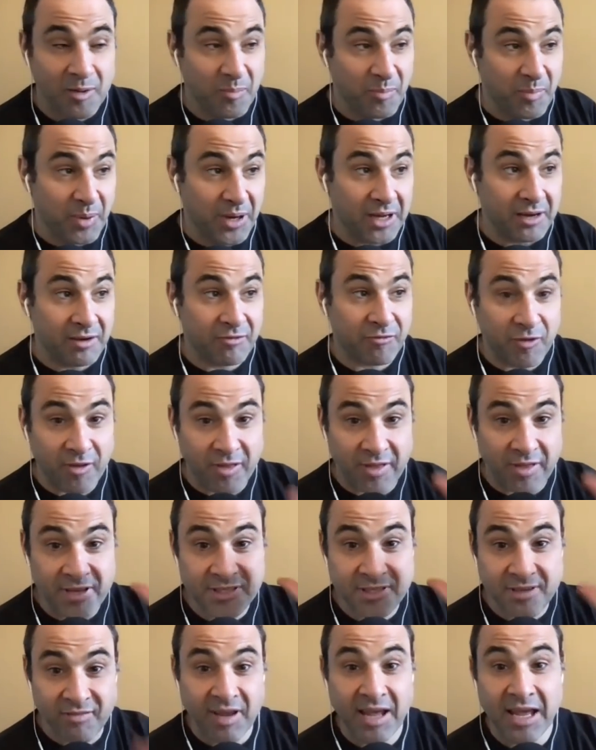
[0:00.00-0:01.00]
But for
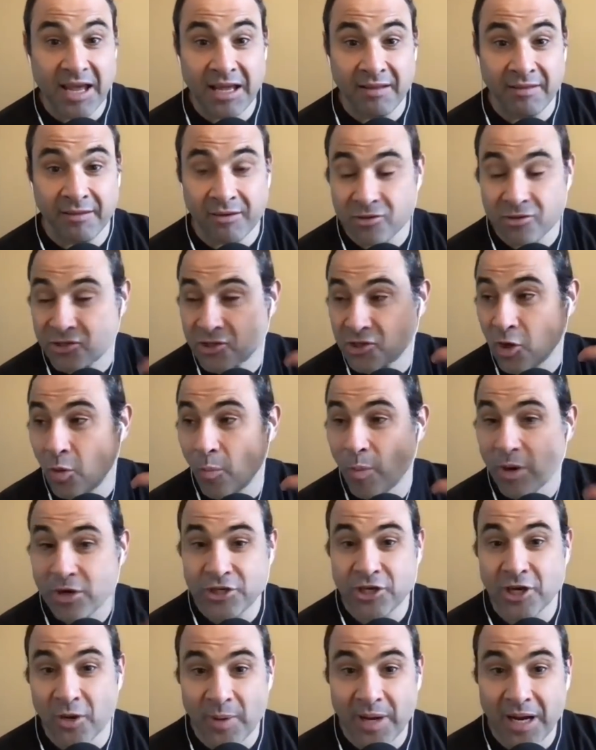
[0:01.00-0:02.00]
this event, there's so
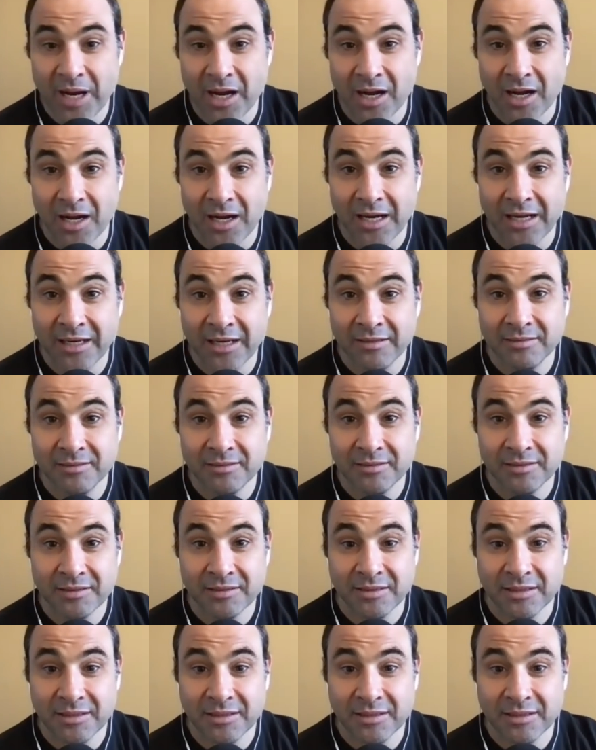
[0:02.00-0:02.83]
much going on.